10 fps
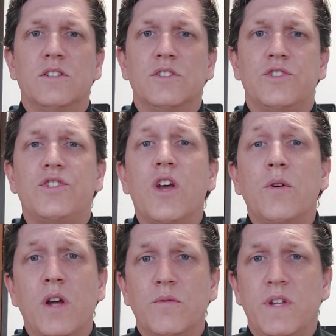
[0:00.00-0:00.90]

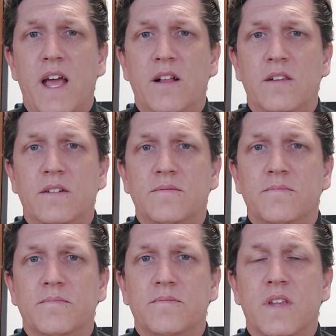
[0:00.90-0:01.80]
Show, don't tell.
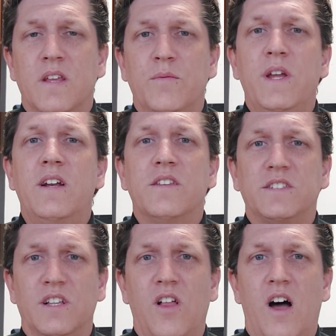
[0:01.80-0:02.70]
We hear
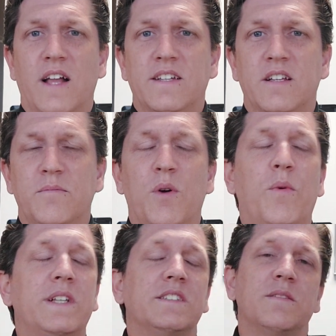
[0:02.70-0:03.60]
this a lot, but
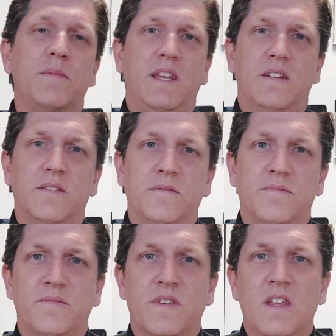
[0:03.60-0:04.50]
what does it mean?
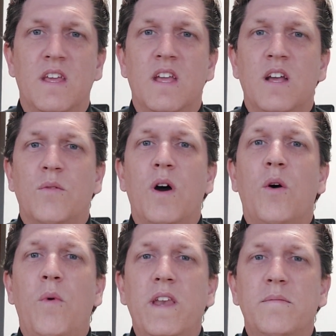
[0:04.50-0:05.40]

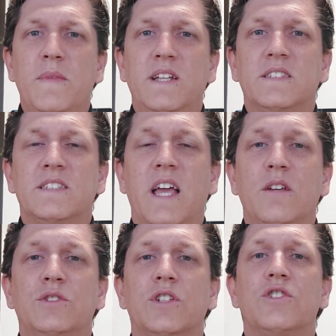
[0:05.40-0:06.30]
Well, what it means is that
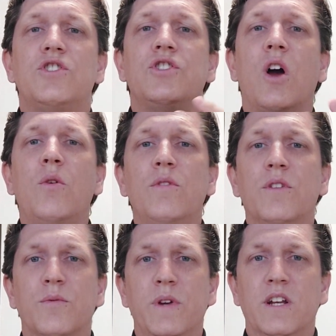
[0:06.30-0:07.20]
you should show
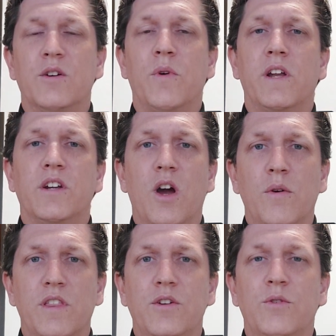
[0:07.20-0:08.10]
the reader what you're
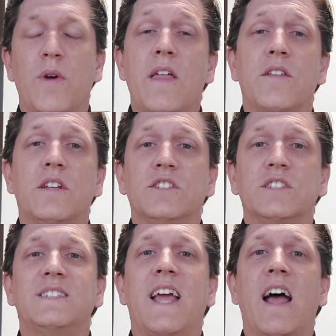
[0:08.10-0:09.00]
going through rather than
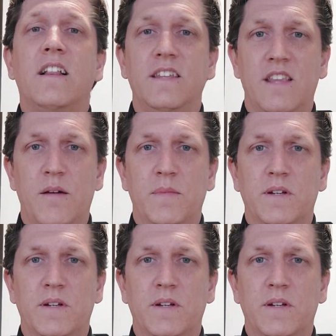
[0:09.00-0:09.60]
just telling them.